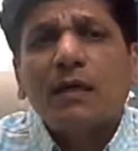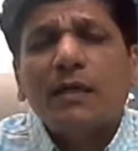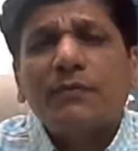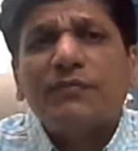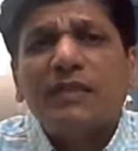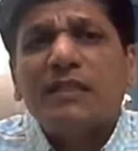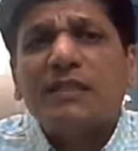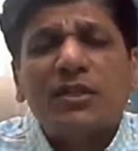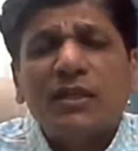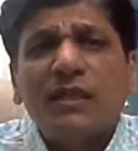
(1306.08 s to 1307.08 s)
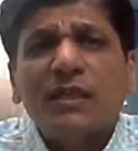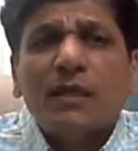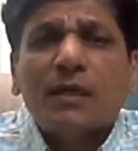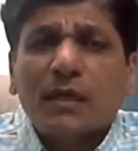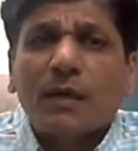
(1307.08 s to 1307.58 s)
if these three
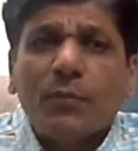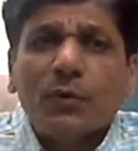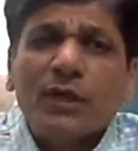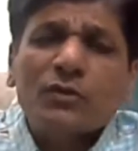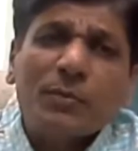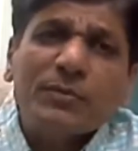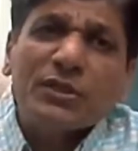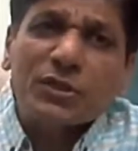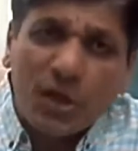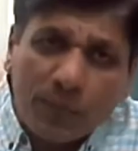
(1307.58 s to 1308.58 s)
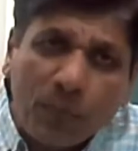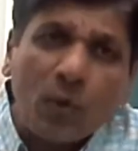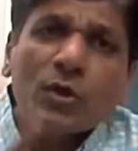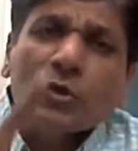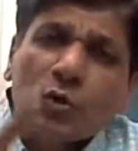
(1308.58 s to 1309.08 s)
components of this
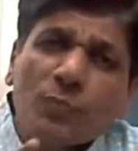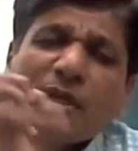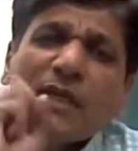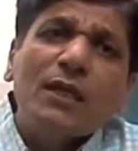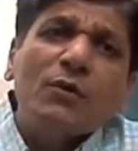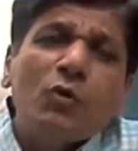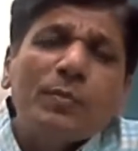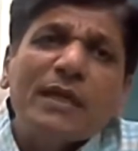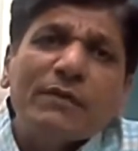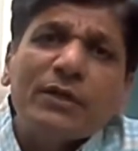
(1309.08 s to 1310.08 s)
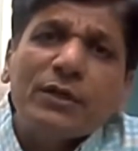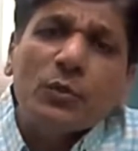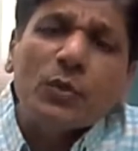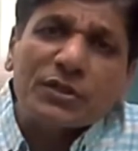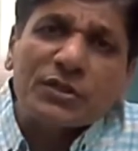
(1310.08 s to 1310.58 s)
report could be given
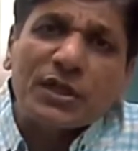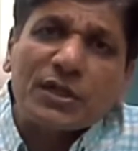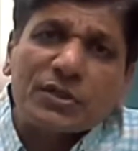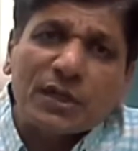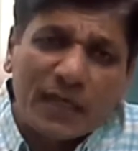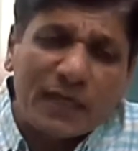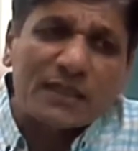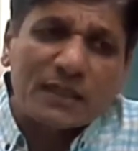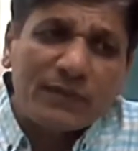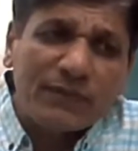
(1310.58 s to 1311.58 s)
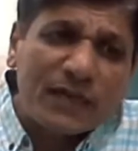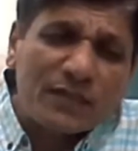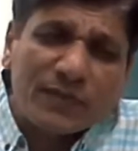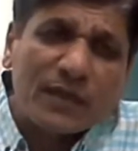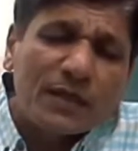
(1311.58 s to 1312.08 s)
due consideration, even as
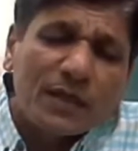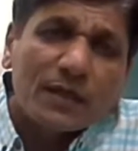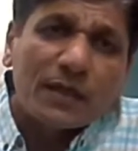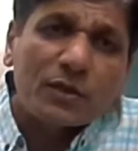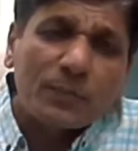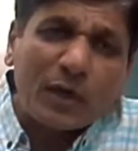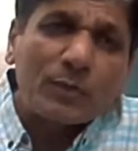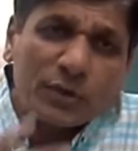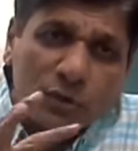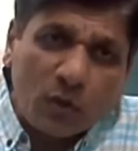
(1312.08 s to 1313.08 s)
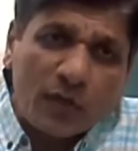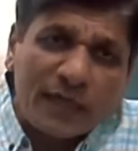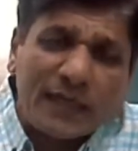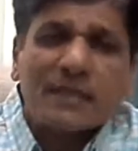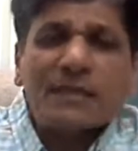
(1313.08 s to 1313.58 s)
we the part of the
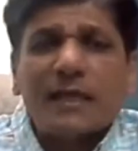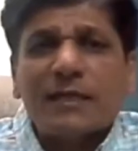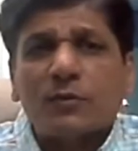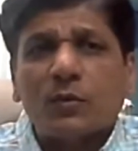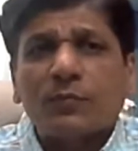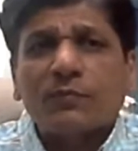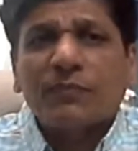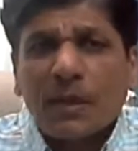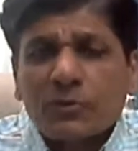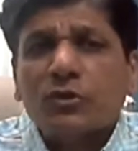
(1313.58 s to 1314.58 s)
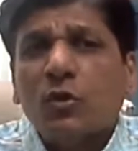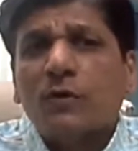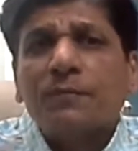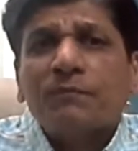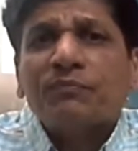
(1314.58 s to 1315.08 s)
scholarly exercise, I'm sure